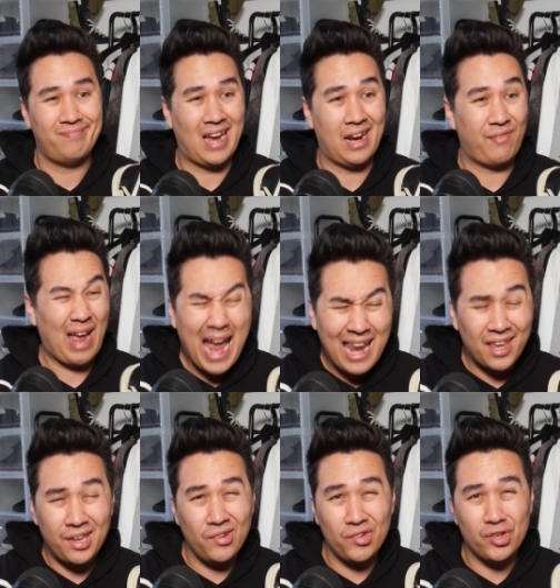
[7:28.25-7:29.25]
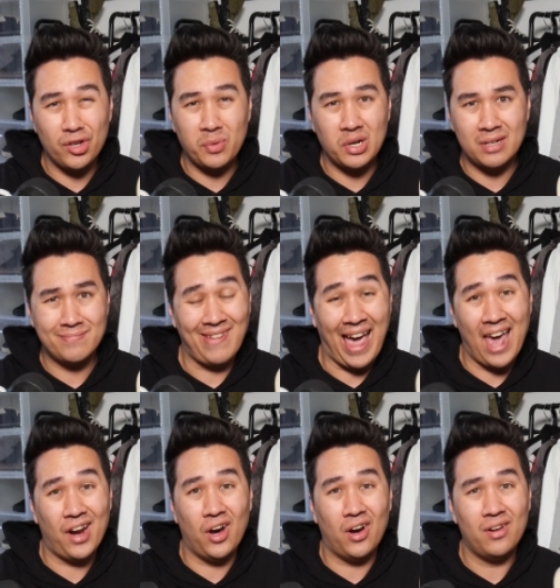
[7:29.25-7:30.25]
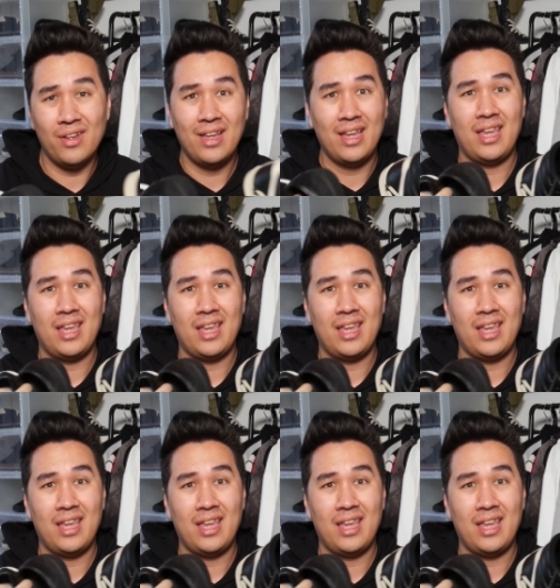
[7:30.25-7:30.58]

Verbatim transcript: out of any YouTuber at all.